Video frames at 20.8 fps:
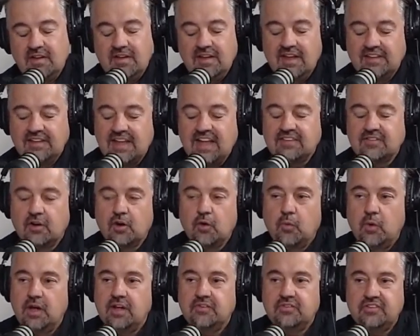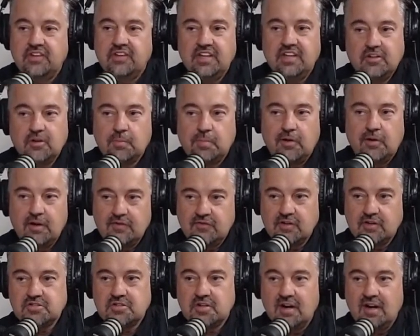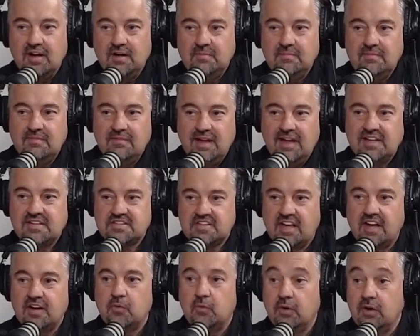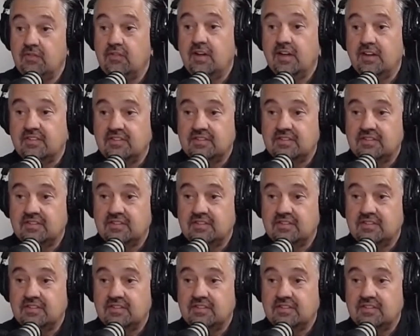That's our way of saying you're part of our tribe. #OneOfUs.